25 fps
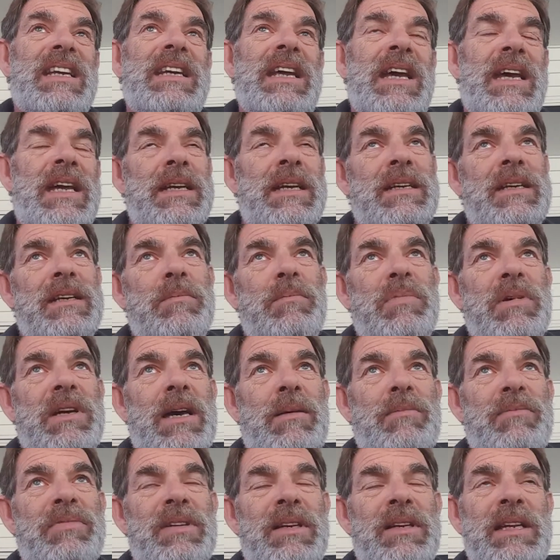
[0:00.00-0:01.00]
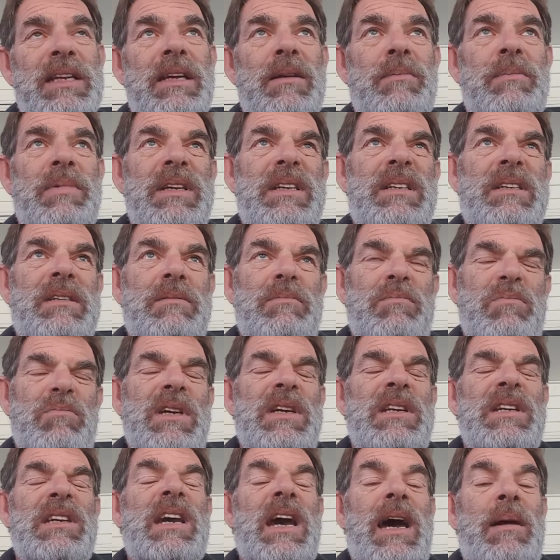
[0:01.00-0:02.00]
then it becomes a little bit
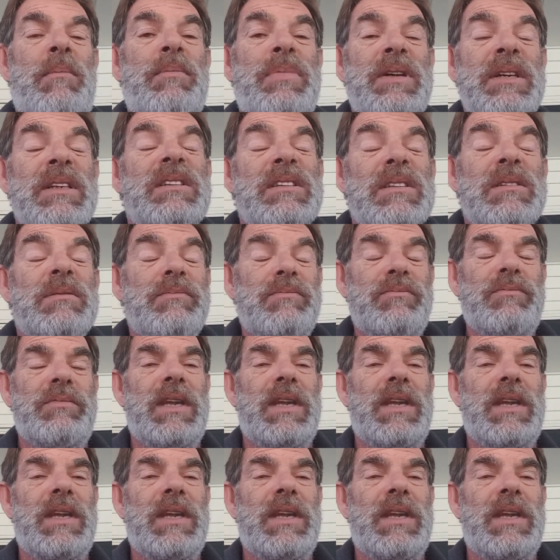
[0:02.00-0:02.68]
incumbent,